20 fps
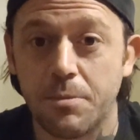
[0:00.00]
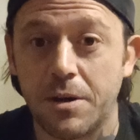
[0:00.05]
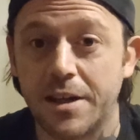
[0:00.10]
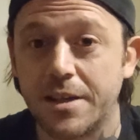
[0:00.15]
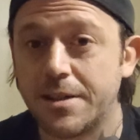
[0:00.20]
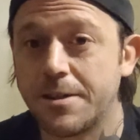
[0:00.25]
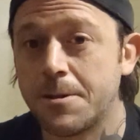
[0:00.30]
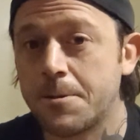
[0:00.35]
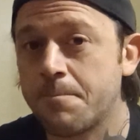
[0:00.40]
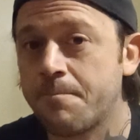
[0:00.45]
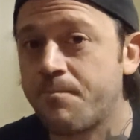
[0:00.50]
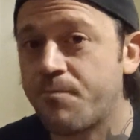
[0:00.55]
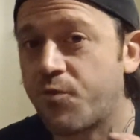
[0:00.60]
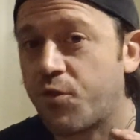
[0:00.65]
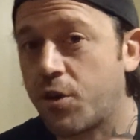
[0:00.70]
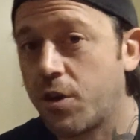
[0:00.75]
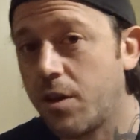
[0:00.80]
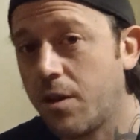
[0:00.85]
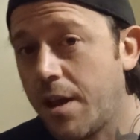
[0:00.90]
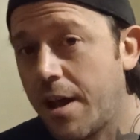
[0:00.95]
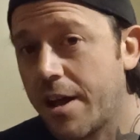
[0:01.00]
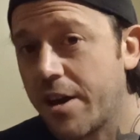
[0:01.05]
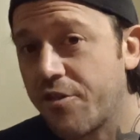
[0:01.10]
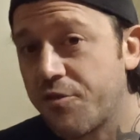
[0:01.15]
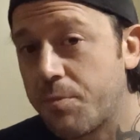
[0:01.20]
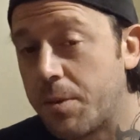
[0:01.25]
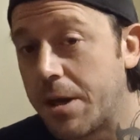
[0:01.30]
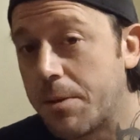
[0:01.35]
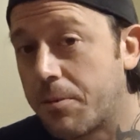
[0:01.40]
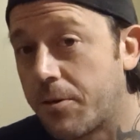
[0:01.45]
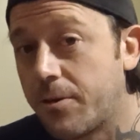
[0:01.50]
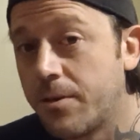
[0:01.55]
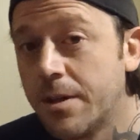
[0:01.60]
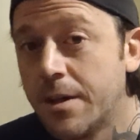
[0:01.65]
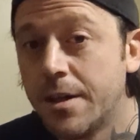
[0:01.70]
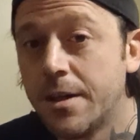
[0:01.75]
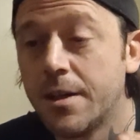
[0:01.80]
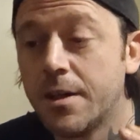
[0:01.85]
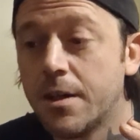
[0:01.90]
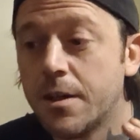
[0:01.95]
But for a lot of people,
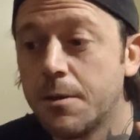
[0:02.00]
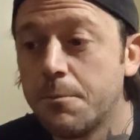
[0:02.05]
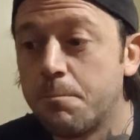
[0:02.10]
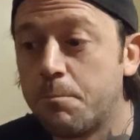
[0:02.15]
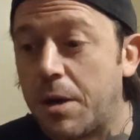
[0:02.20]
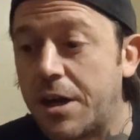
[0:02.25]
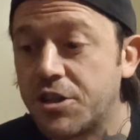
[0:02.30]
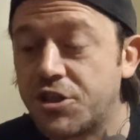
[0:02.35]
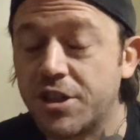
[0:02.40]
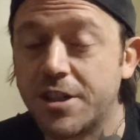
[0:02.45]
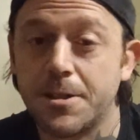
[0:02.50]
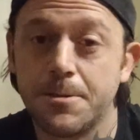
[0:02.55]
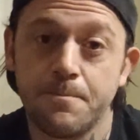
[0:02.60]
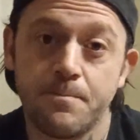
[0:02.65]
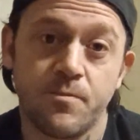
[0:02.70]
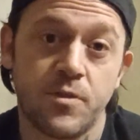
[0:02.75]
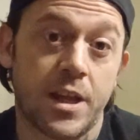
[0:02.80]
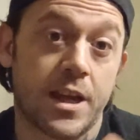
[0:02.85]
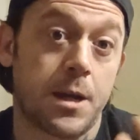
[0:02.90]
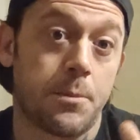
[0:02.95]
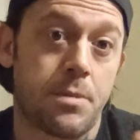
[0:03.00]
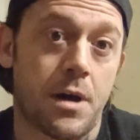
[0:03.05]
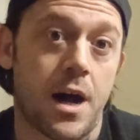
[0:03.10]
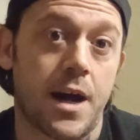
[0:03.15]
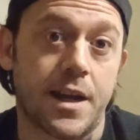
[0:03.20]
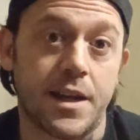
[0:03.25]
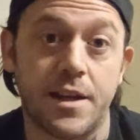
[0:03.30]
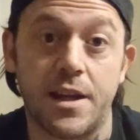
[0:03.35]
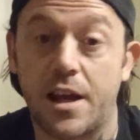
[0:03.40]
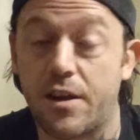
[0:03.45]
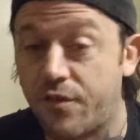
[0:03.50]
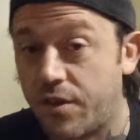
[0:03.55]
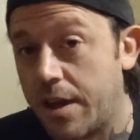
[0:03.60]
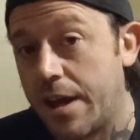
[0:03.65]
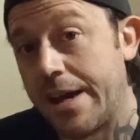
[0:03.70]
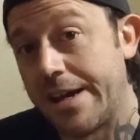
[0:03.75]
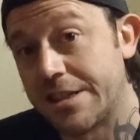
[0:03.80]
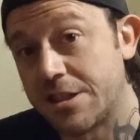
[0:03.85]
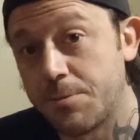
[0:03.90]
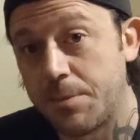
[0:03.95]
budget, like a pocket knife,
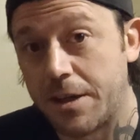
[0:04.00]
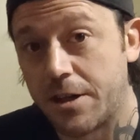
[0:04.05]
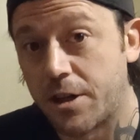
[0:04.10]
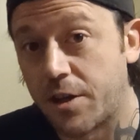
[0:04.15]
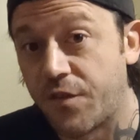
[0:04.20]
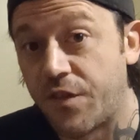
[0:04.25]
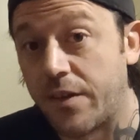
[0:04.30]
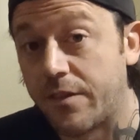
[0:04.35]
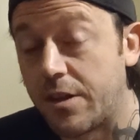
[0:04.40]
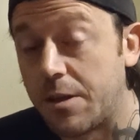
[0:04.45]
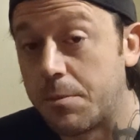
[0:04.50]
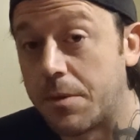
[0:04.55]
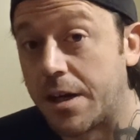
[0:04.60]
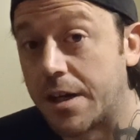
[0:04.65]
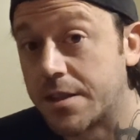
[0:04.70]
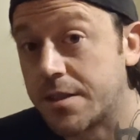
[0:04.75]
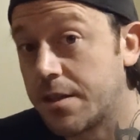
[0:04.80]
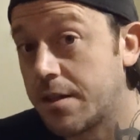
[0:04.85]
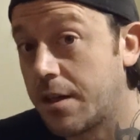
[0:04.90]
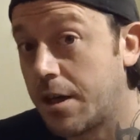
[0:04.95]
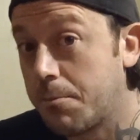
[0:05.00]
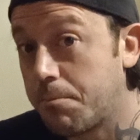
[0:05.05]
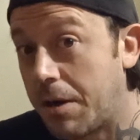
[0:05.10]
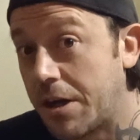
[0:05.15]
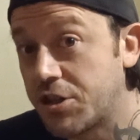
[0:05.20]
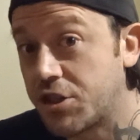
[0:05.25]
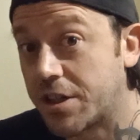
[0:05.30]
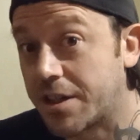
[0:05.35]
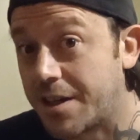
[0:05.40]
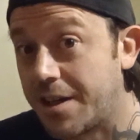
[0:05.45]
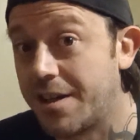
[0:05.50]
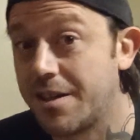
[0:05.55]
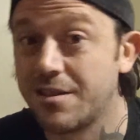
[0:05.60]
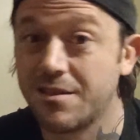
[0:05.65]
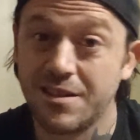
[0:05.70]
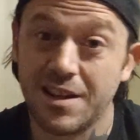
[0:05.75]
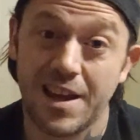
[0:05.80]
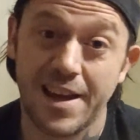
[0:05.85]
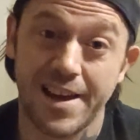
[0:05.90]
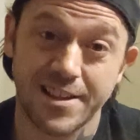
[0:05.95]
has to be under 50 bucks. A budget gun
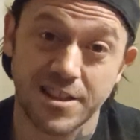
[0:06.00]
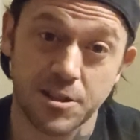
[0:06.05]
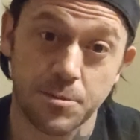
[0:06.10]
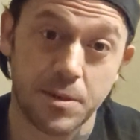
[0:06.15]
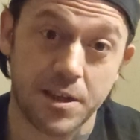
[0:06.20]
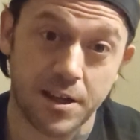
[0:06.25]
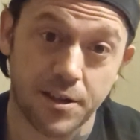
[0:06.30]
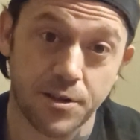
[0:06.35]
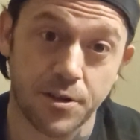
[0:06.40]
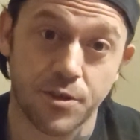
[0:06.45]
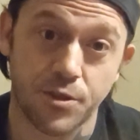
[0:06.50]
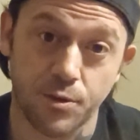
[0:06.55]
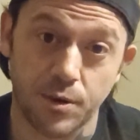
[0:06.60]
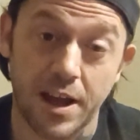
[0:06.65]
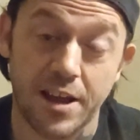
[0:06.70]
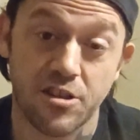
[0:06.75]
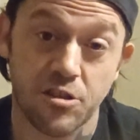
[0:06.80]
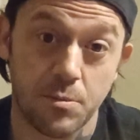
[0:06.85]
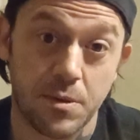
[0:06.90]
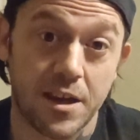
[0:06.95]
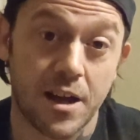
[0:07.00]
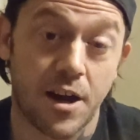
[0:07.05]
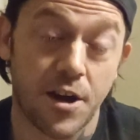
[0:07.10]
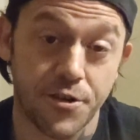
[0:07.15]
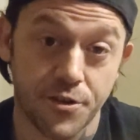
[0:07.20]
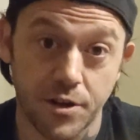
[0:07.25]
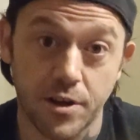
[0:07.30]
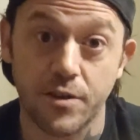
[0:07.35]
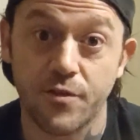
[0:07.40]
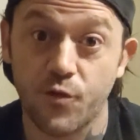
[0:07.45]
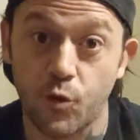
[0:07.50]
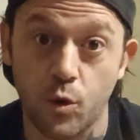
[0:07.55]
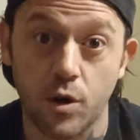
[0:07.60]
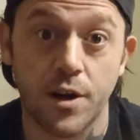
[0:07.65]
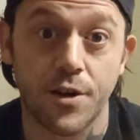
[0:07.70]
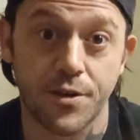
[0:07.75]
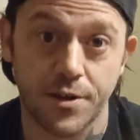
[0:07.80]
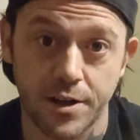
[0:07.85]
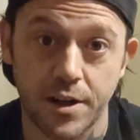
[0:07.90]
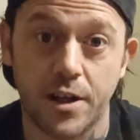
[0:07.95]
has to be under
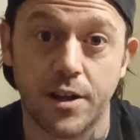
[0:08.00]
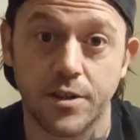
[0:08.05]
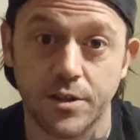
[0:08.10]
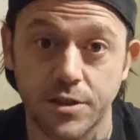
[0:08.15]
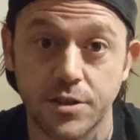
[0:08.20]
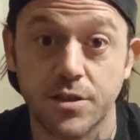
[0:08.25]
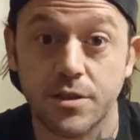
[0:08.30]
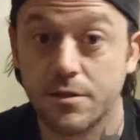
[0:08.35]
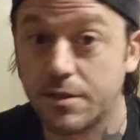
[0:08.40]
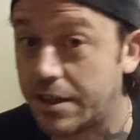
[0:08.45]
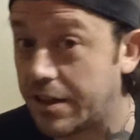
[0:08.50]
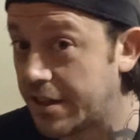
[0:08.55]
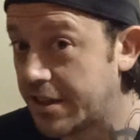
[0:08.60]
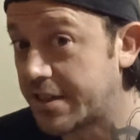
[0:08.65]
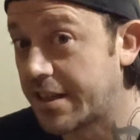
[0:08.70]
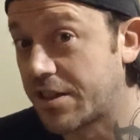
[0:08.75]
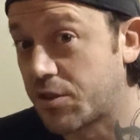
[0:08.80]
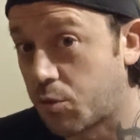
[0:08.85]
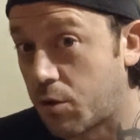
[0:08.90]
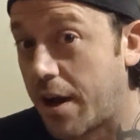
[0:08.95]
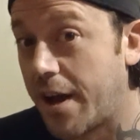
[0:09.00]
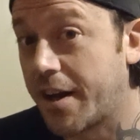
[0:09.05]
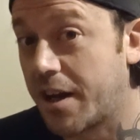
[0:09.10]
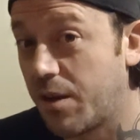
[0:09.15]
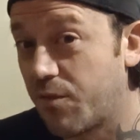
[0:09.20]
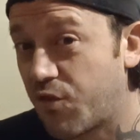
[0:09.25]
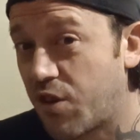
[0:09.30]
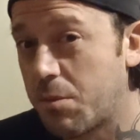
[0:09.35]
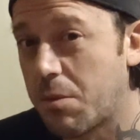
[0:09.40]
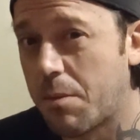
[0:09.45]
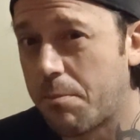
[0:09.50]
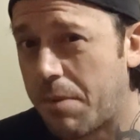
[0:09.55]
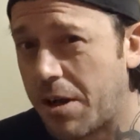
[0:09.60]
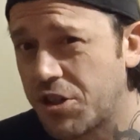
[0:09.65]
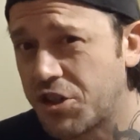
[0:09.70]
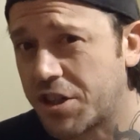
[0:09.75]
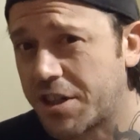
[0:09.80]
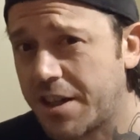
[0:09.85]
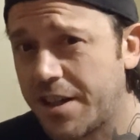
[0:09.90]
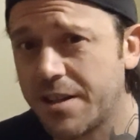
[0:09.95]
$400. At least that's where I come from. A
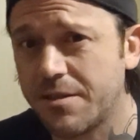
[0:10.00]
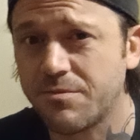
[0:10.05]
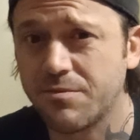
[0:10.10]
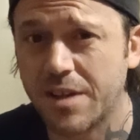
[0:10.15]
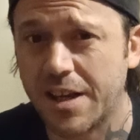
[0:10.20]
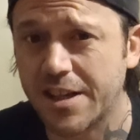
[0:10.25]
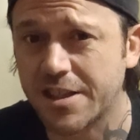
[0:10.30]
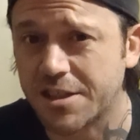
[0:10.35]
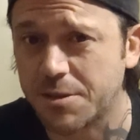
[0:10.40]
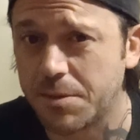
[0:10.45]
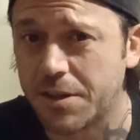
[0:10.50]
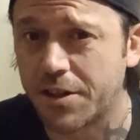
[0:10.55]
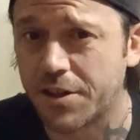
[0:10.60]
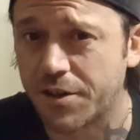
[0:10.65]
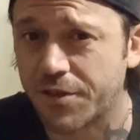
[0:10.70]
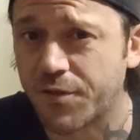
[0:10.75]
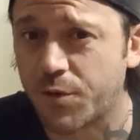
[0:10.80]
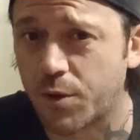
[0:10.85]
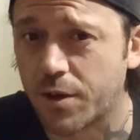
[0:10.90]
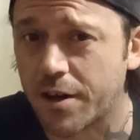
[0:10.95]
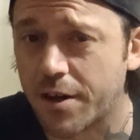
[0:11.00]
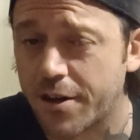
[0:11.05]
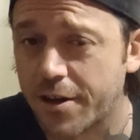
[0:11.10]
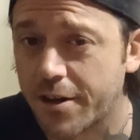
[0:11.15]
budget gun has to be under $400.